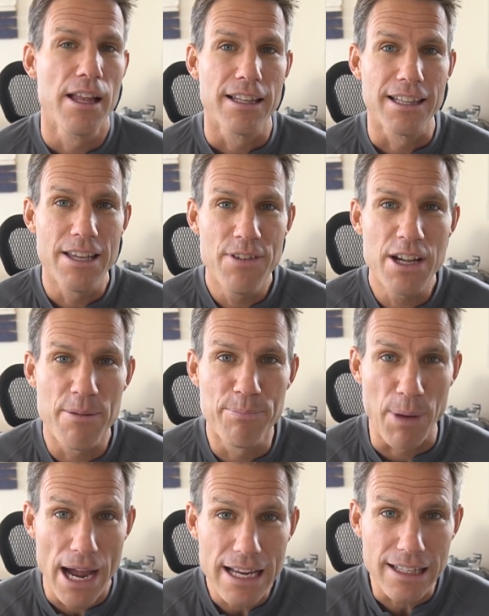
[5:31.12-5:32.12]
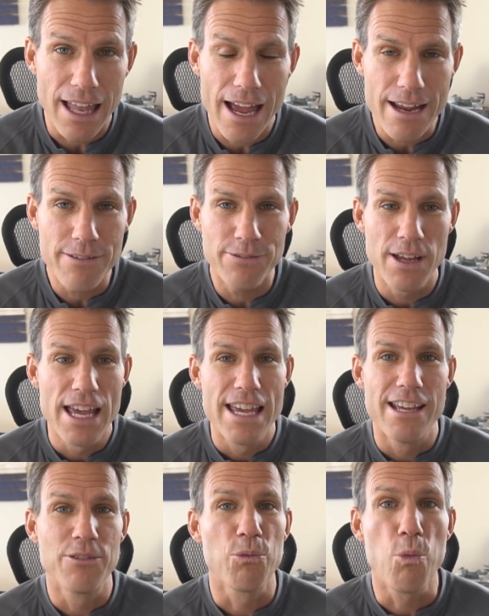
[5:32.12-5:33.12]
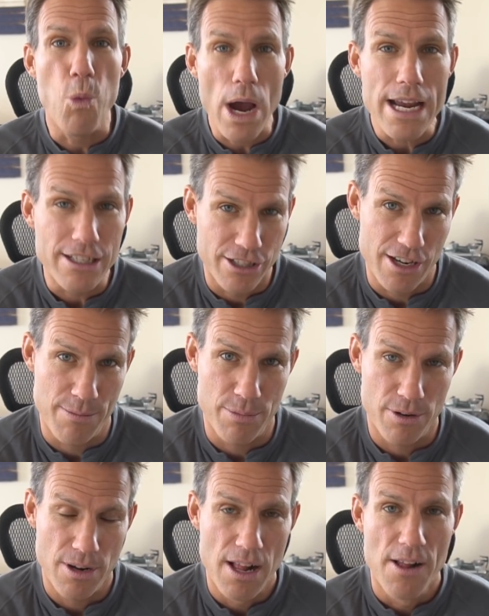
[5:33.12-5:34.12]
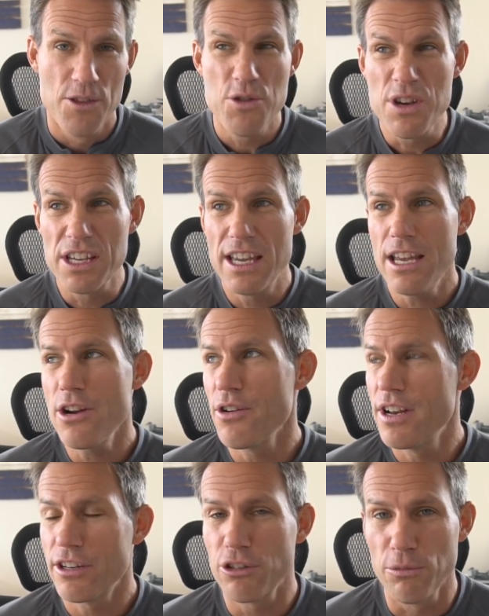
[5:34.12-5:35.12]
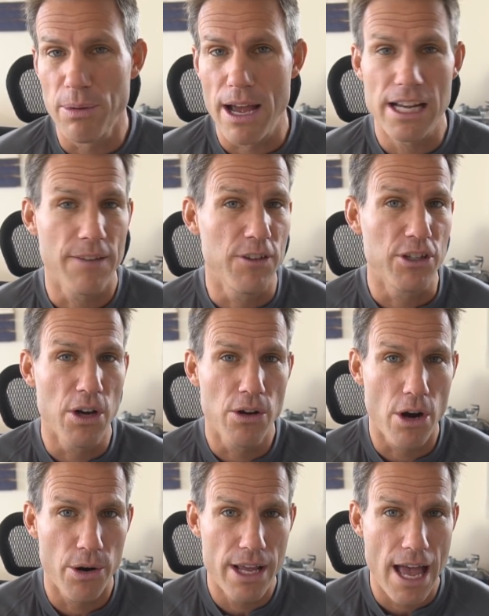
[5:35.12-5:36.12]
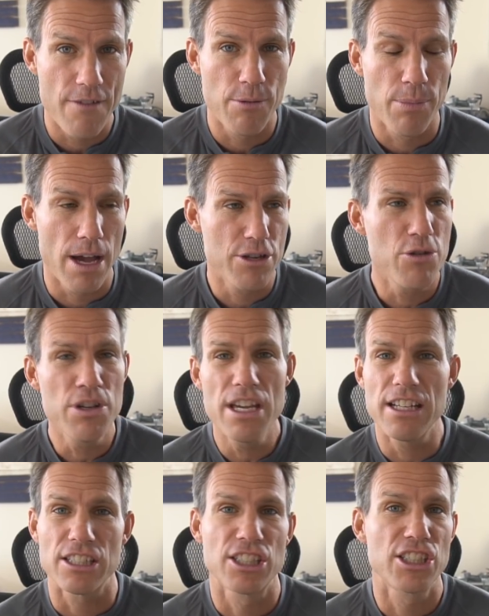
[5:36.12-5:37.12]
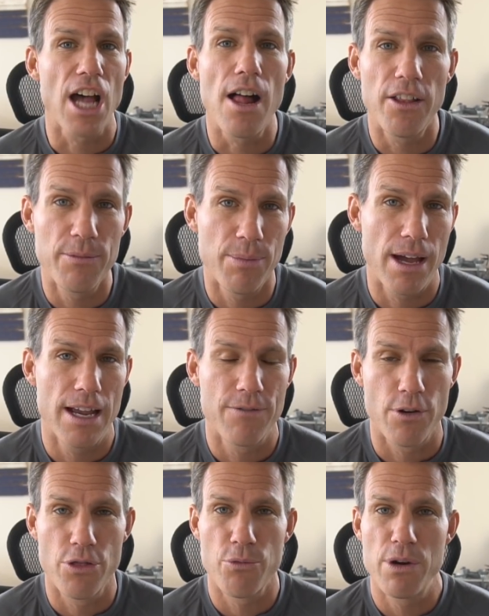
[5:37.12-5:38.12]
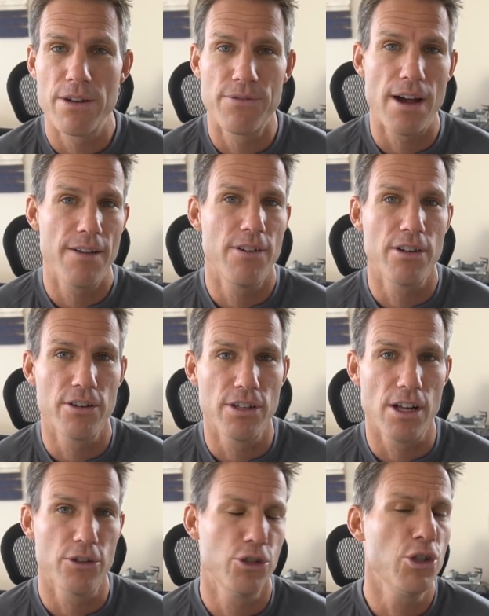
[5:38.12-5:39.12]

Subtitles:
Living a bike life is way cheaper. You can get your initial bike if you don't already have a bike. You can get a solid bike for $300 to $500.